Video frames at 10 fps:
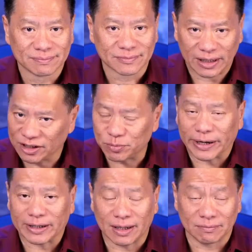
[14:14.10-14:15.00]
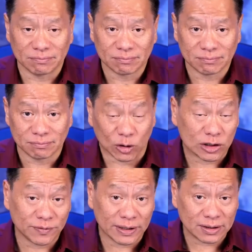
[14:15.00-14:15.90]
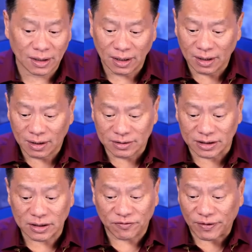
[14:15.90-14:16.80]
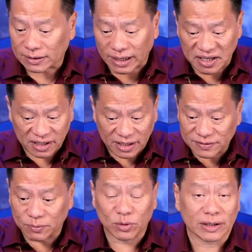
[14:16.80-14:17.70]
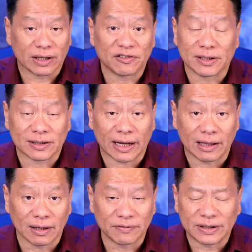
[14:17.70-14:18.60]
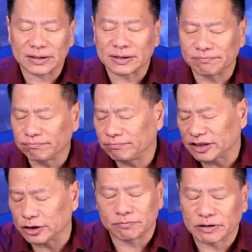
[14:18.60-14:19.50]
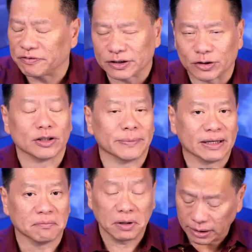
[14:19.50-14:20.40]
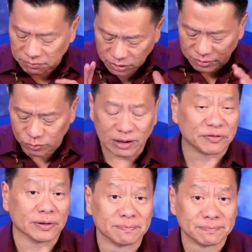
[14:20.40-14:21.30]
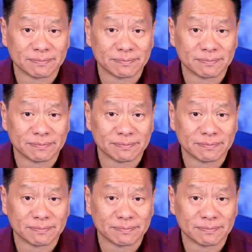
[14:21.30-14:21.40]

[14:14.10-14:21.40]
Okay, let's break it down. Most of us, just the fact that I can give someone a gift that I love, it just, it just feels good to me. Okay, good, wonderful.